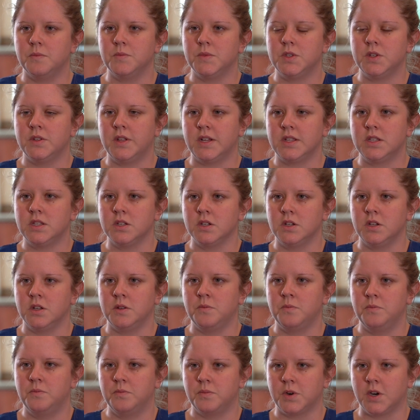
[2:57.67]
So that's a
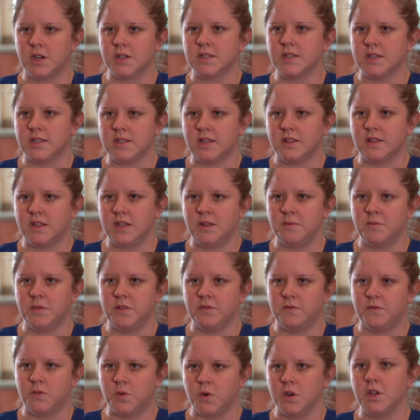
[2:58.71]
good process, I think,
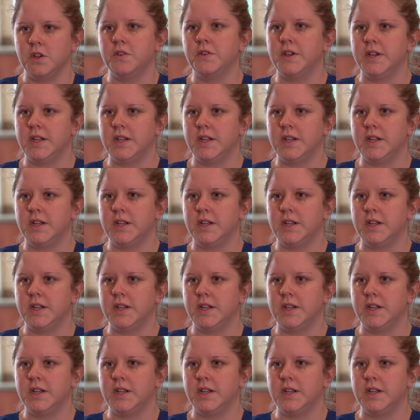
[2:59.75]
before you